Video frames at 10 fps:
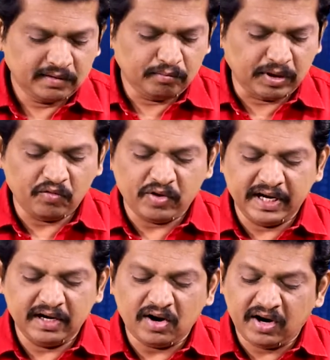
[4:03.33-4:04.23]
But
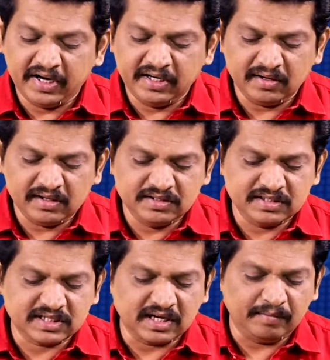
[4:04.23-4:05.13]
while
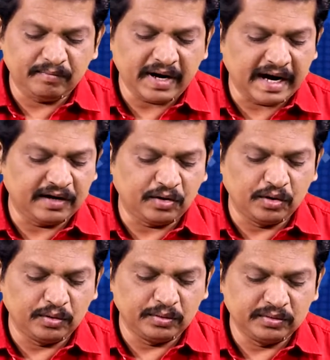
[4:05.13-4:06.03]
ideologies come and
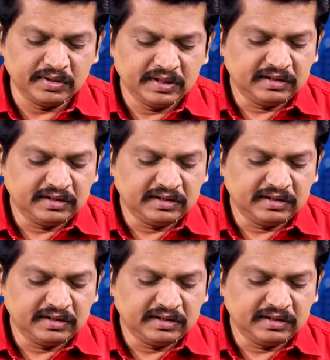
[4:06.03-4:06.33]
go,